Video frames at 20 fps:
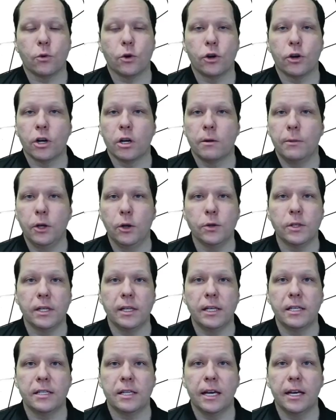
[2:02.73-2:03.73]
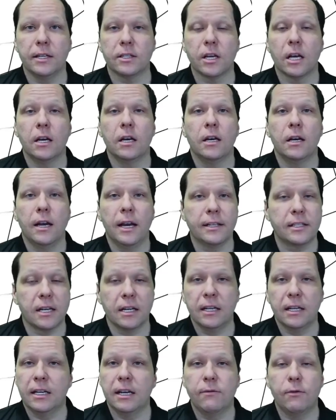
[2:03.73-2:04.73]
going to be using these things, it's
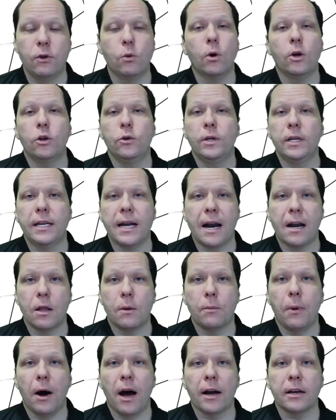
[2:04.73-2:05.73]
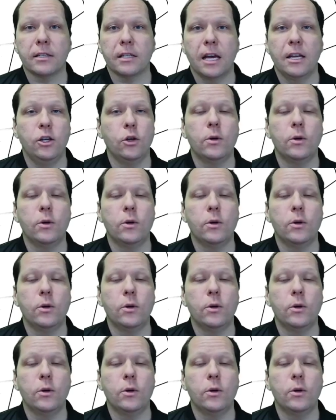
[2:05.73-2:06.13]
going to give you what you need out of the box. And you can